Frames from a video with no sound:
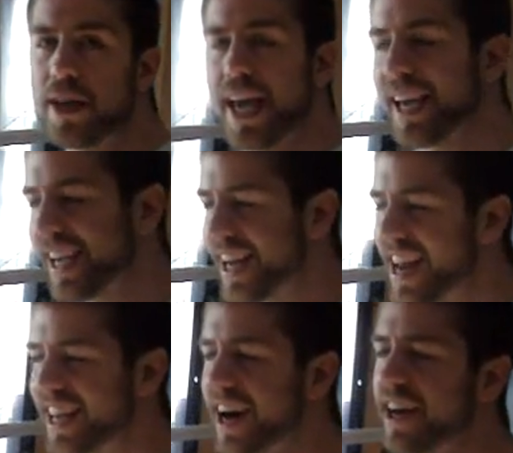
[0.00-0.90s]
You can't get
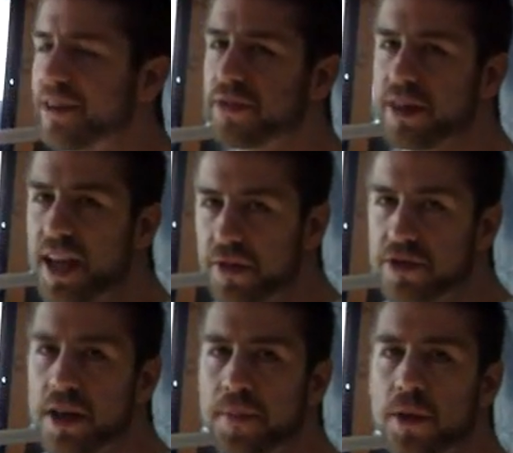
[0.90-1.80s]
any kind of a
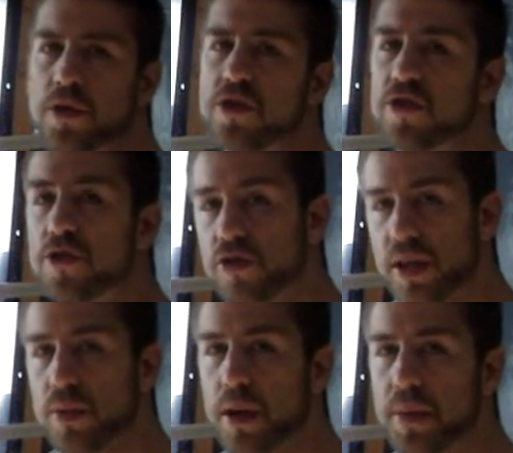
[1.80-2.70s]
lift, which is
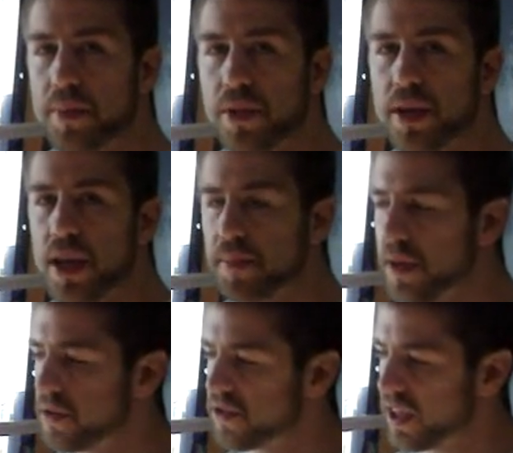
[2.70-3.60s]
usually what people end
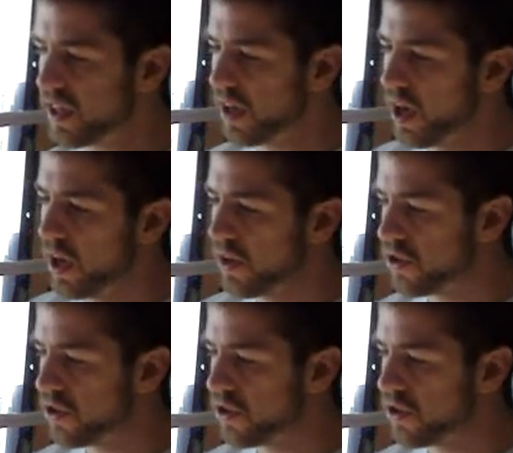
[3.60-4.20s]
up using